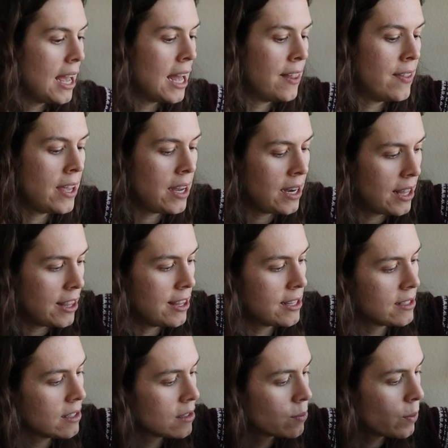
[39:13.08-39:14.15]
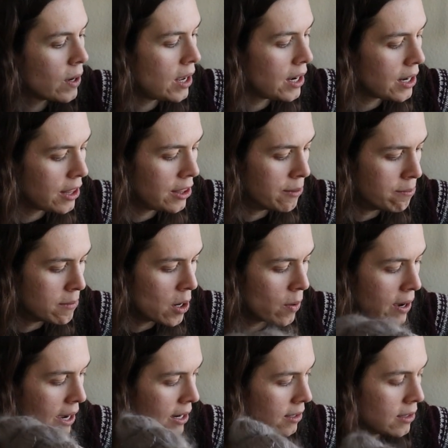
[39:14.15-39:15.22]
And then this is what the
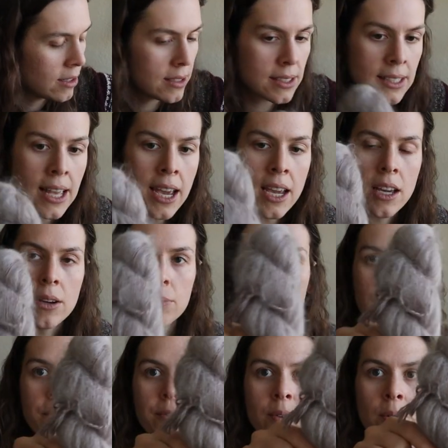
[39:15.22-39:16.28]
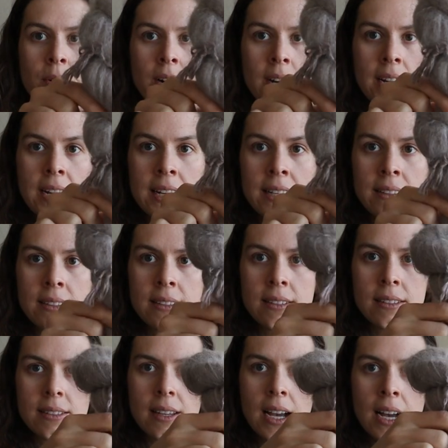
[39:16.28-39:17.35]
mohair looks like before
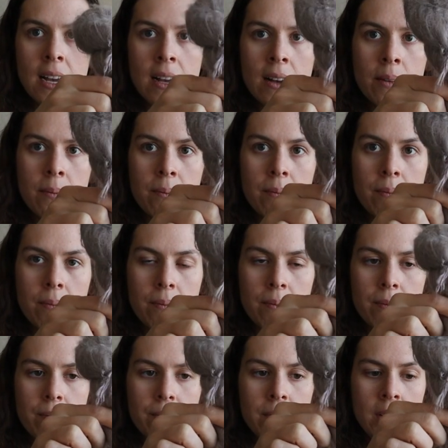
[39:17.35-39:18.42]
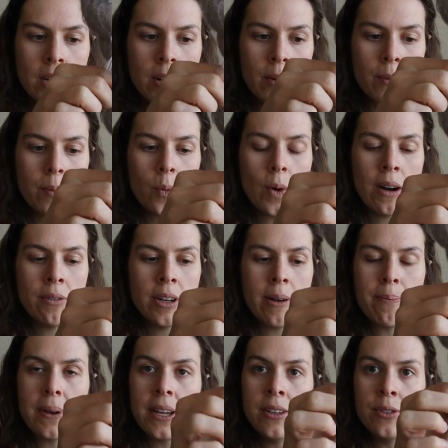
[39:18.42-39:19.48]
it's, um, you know, wound
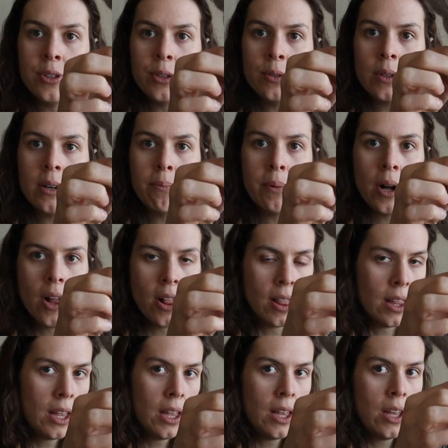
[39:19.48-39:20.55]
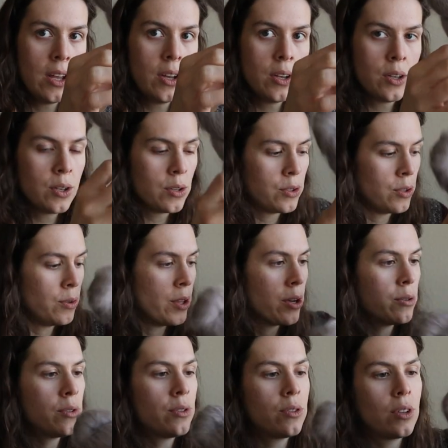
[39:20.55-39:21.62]
up into a ball. So
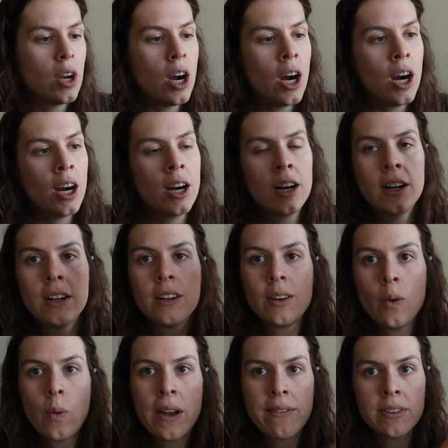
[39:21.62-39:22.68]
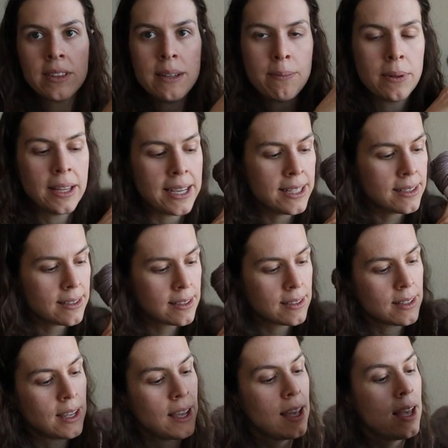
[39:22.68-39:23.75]
those are Waverly Place.